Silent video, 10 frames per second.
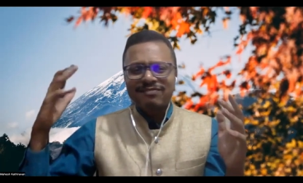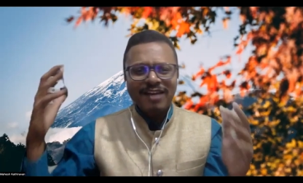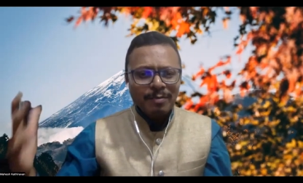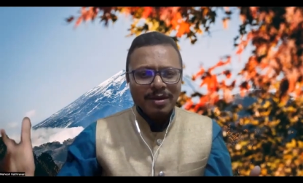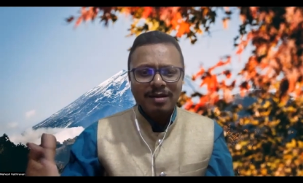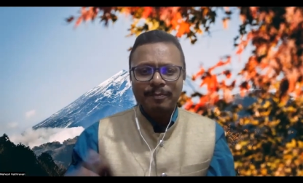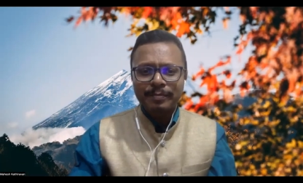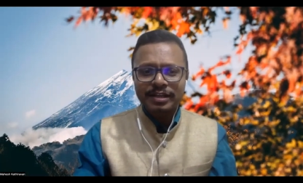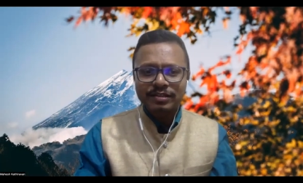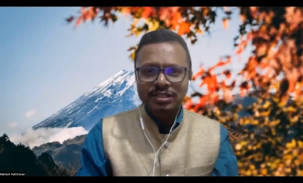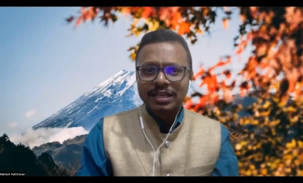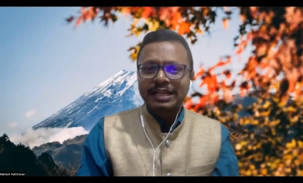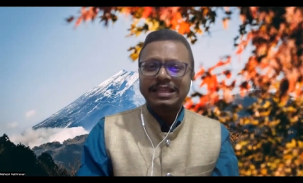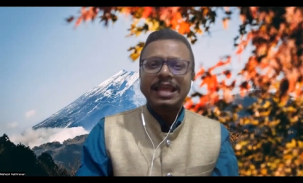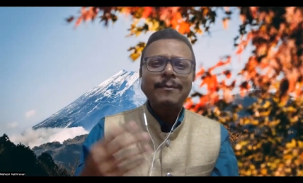pharma companies,
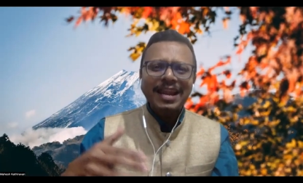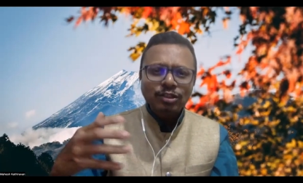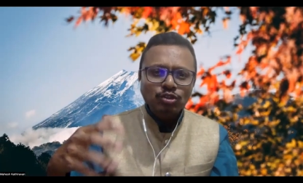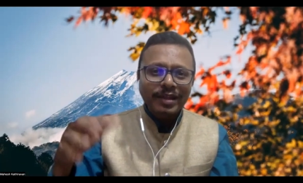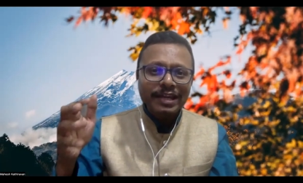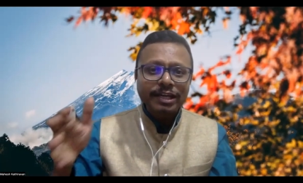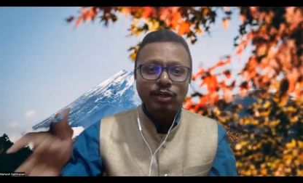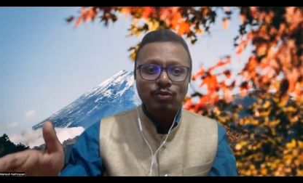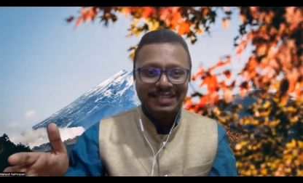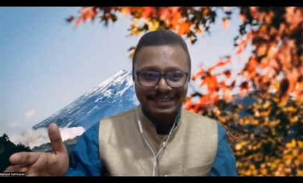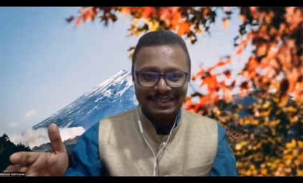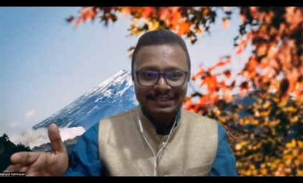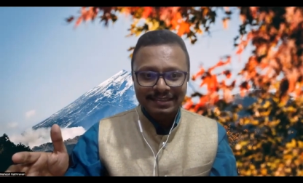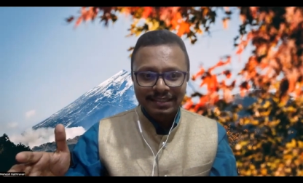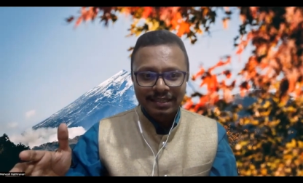they managed to get into
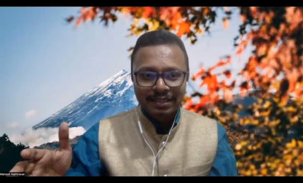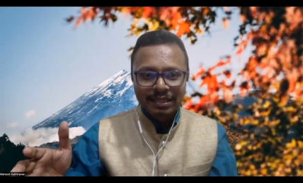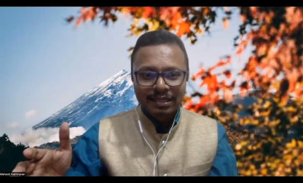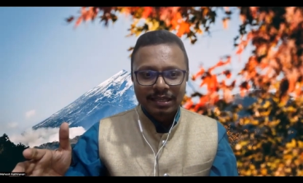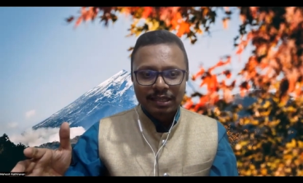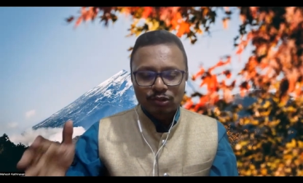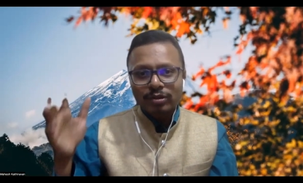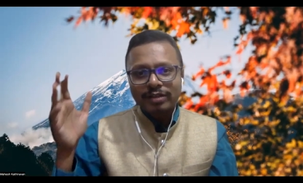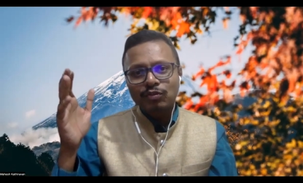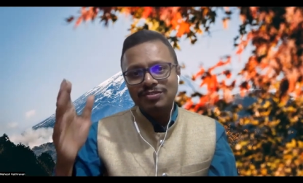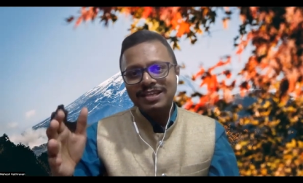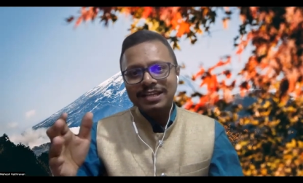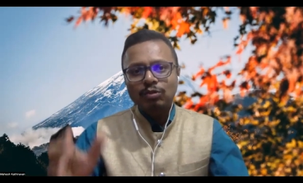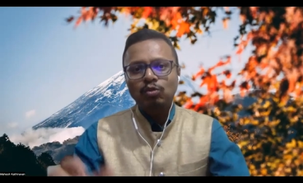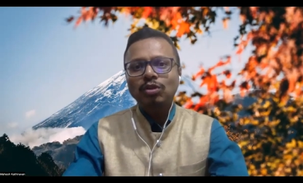Sensex. So if you see
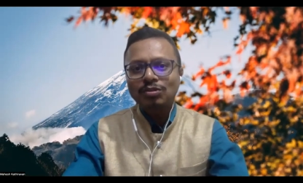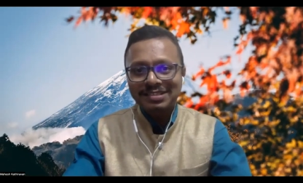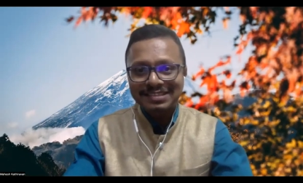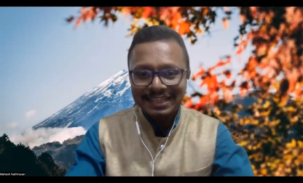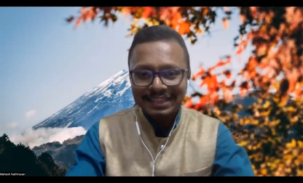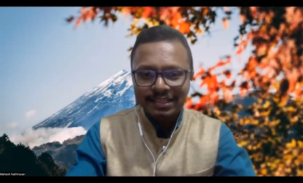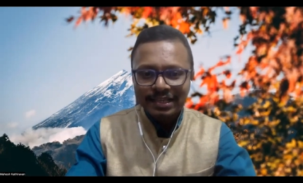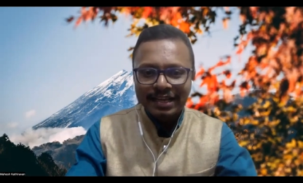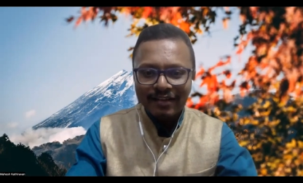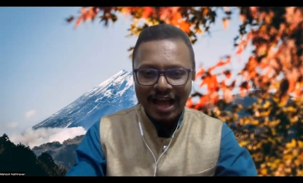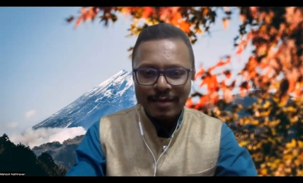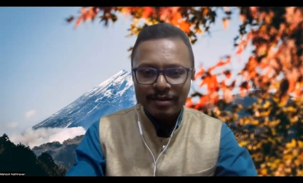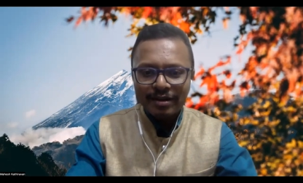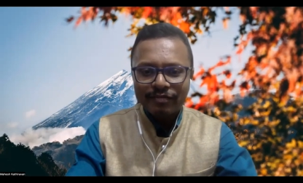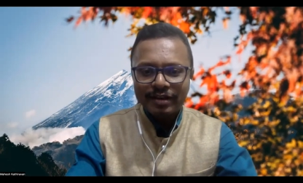in 2006, I'll
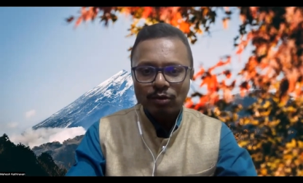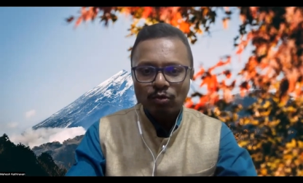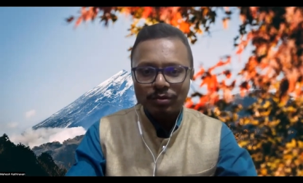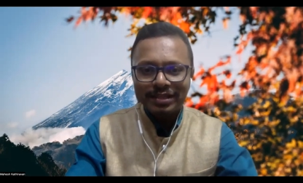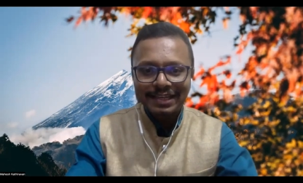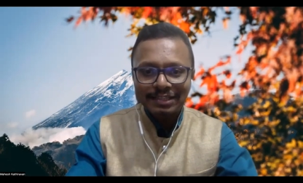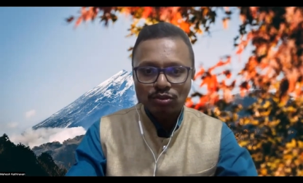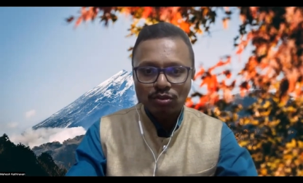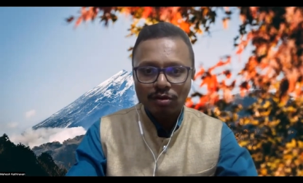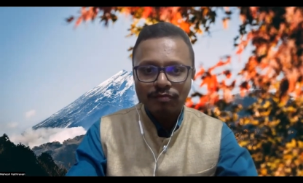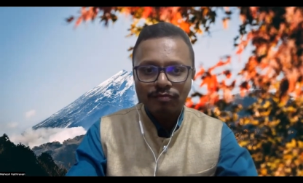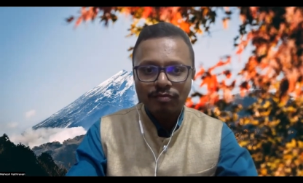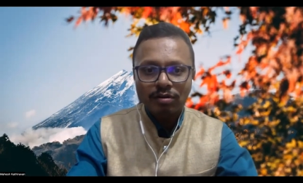be referring to the list of